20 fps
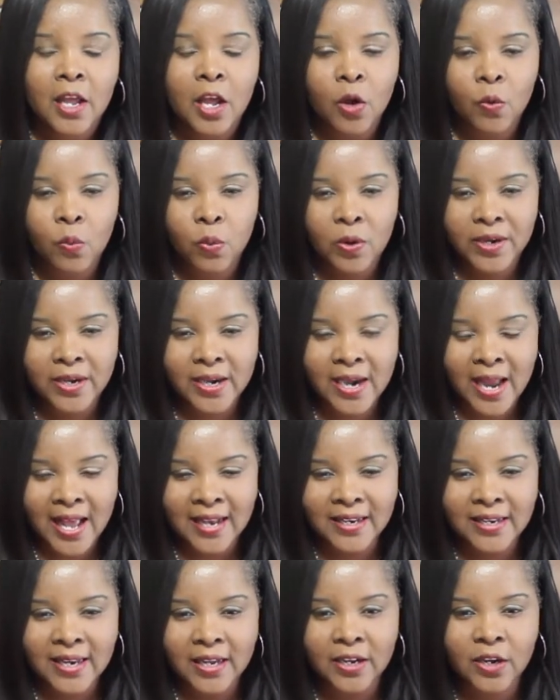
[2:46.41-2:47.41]
and would
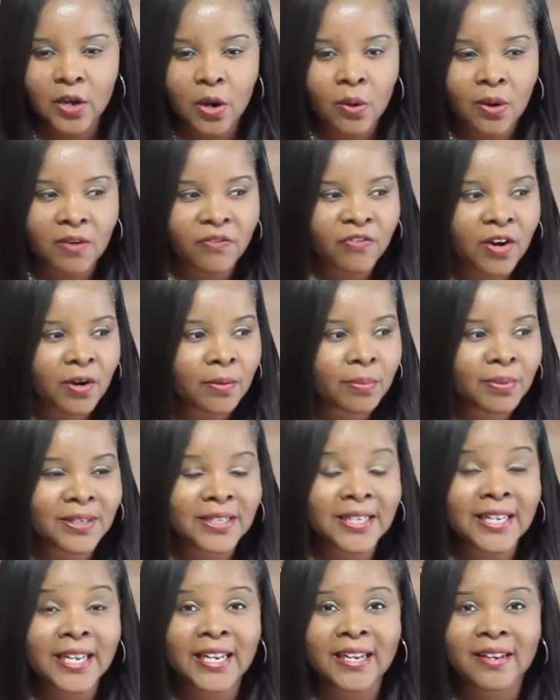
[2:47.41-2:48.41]
not let go of her
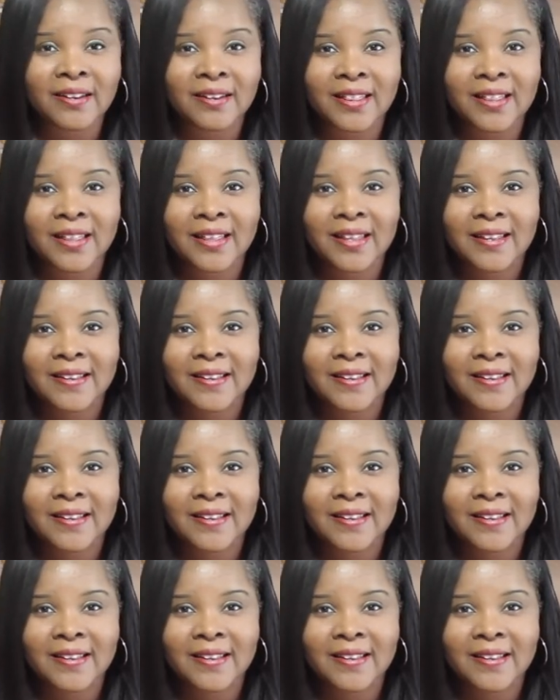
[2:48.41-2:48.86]
belief